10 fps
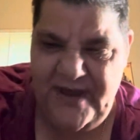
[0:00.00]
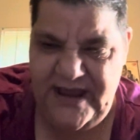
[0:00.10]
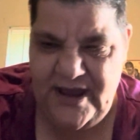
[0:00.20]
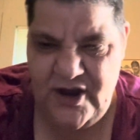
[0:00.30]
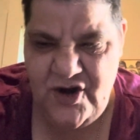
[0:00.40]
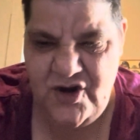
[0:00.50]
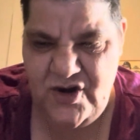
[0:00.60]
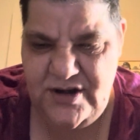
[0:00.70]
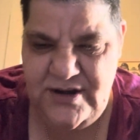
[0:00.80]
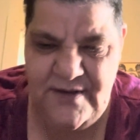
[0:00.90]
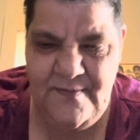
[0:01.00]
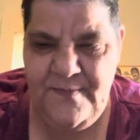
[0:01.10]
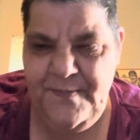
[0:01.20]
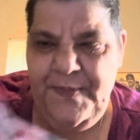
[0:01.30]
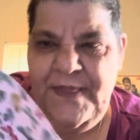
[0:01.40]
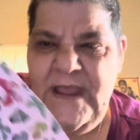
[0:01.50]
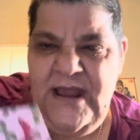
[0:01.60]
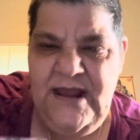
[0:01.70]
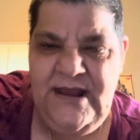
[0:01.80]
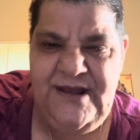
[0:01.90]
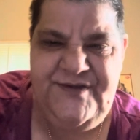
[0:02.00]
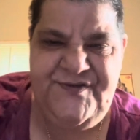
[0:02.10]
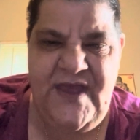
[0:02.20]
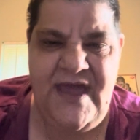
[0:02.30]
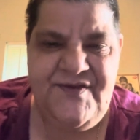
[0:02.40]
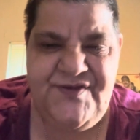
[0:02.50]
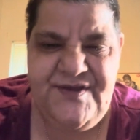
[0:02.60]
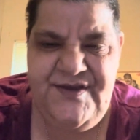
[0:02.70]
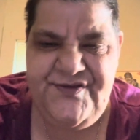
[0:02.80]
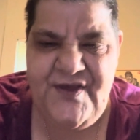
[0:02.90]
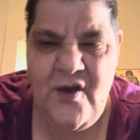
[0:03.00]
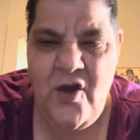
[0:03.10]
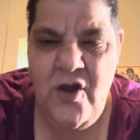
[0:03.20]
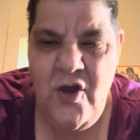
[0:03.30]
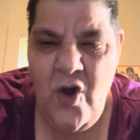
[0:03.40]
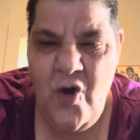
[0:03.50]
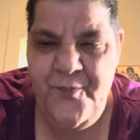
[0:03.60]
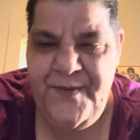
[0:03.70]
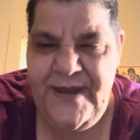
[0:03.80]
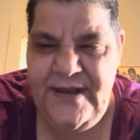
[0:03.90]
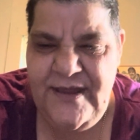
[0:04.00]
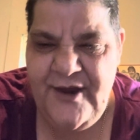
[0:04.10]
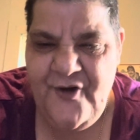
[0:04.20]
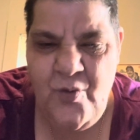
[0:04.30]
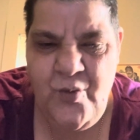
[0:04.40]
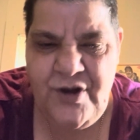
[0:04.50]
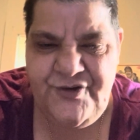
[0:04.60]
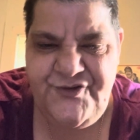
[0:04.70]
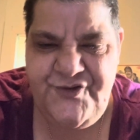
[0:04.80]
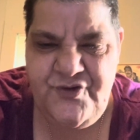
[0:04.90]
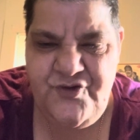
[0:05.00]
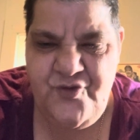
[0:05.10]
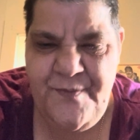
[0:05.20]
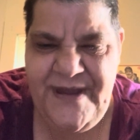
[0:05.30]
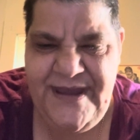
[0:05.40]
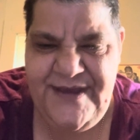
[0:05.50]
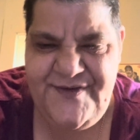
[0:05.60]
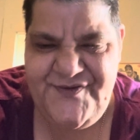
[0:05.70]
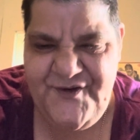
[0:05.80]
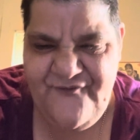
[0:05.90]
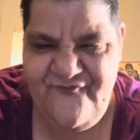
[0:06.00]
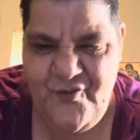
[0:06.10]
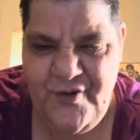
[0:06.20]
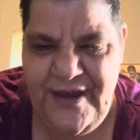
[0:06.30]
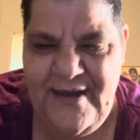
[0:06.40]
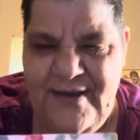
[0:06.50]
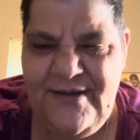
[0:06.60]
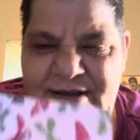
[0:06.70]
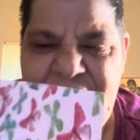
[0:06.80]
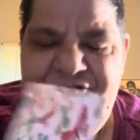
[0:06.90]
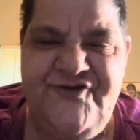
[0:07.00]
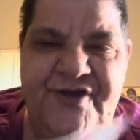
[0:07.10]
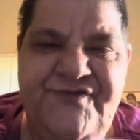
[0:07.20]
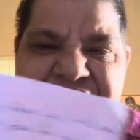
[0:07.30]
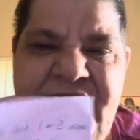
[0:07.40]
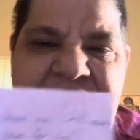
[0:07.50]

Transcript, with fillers: my card. It says, Lisa, hoping there are one or two new Miggies here for you. Justin